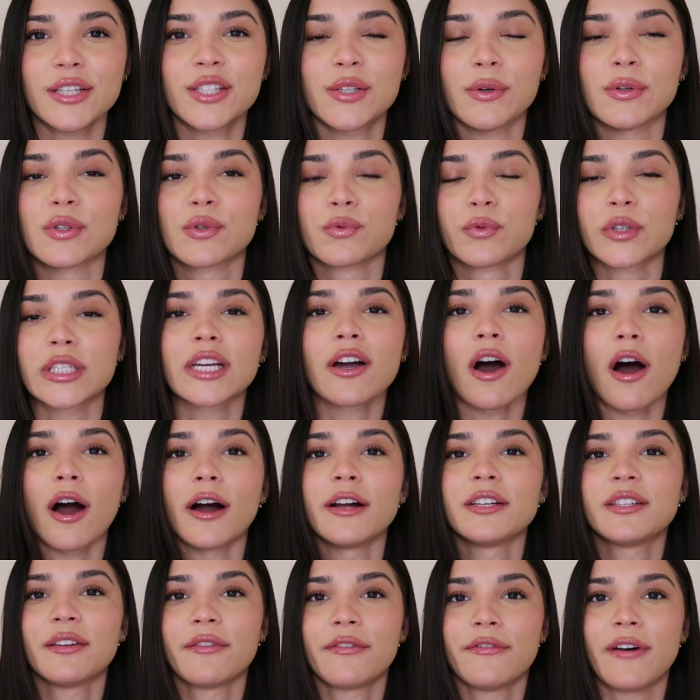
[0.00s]
so it's really
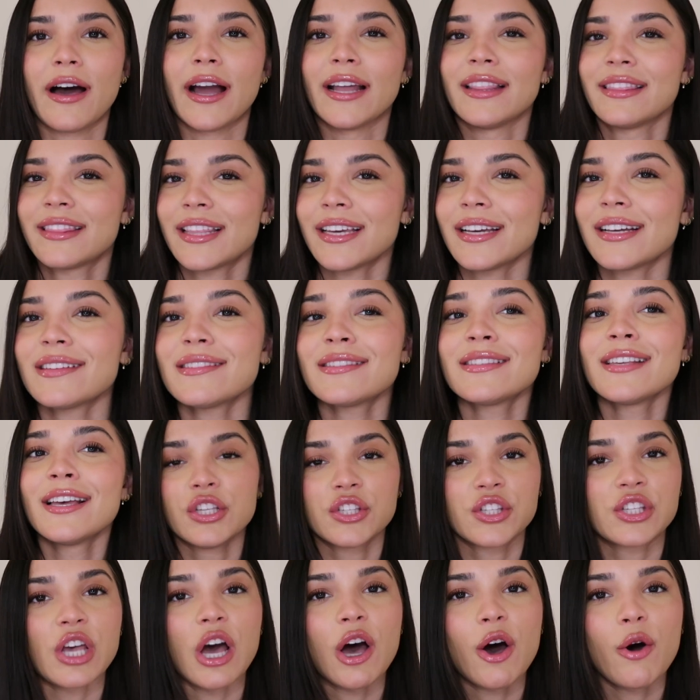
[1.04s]
hard to find things.
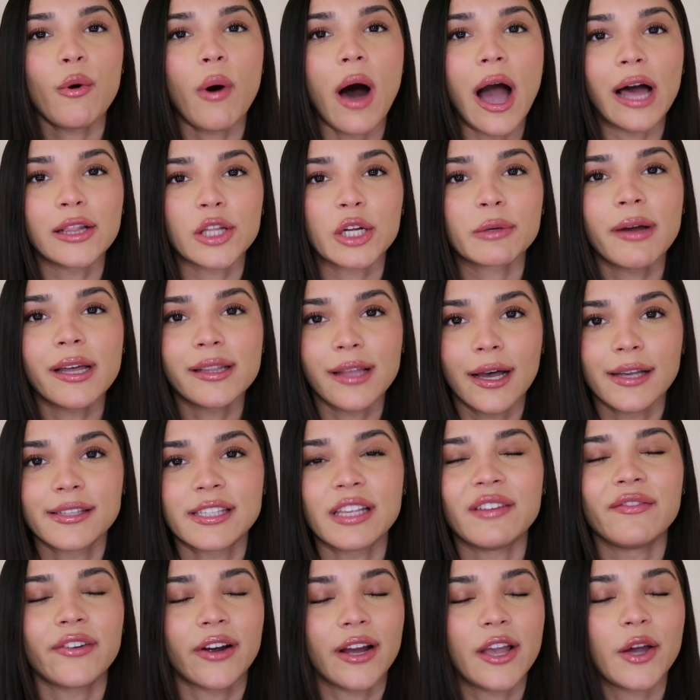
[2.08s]
So I learned my
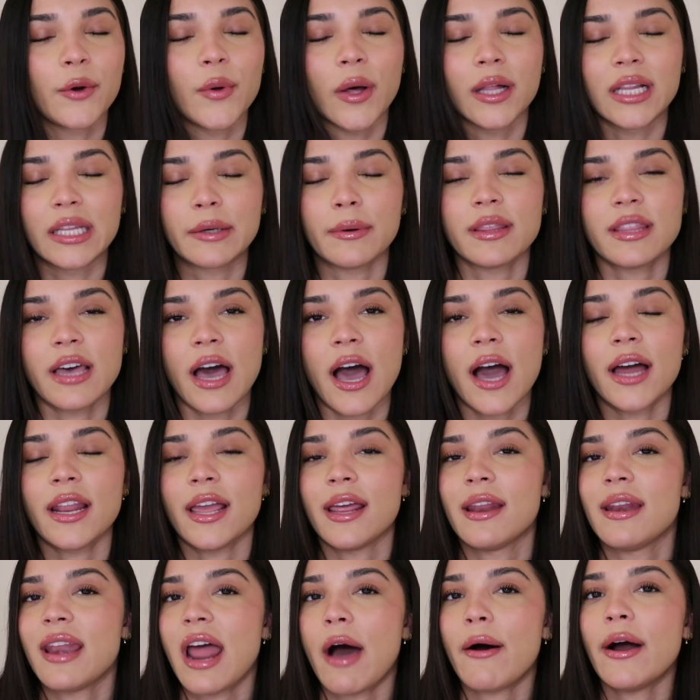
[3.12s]
lesson very quickly with that,
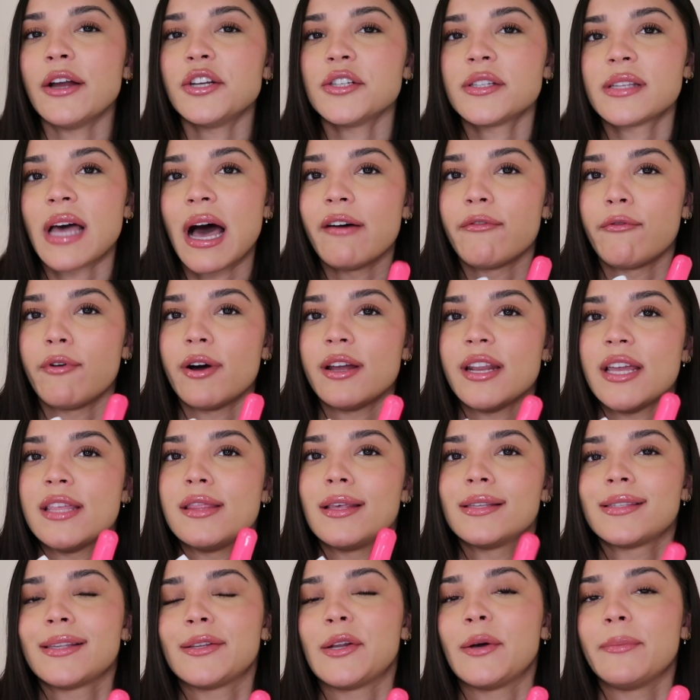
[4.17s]
and now I just have one in
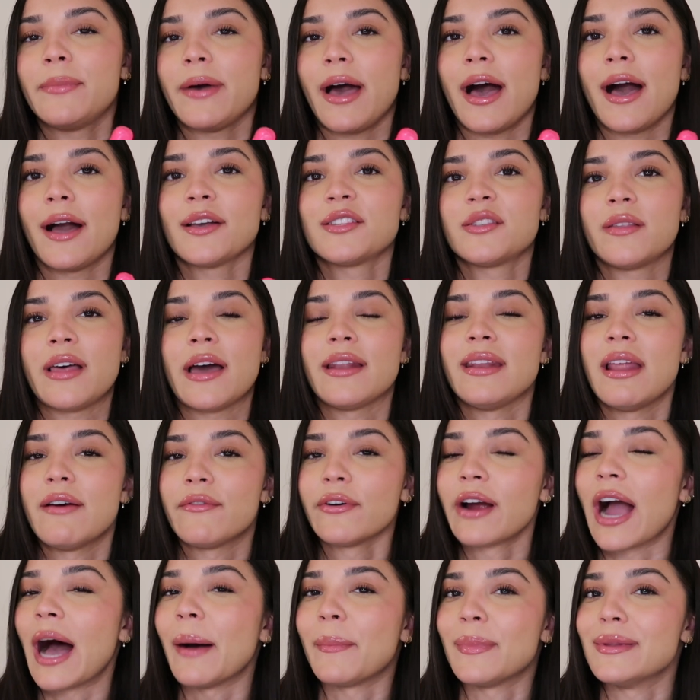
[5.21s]
this little bag so that
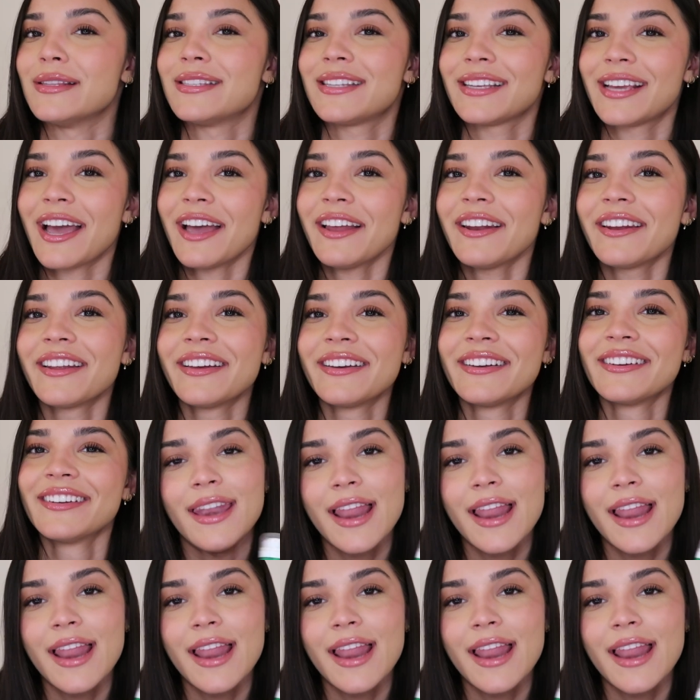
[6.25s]
never happens again.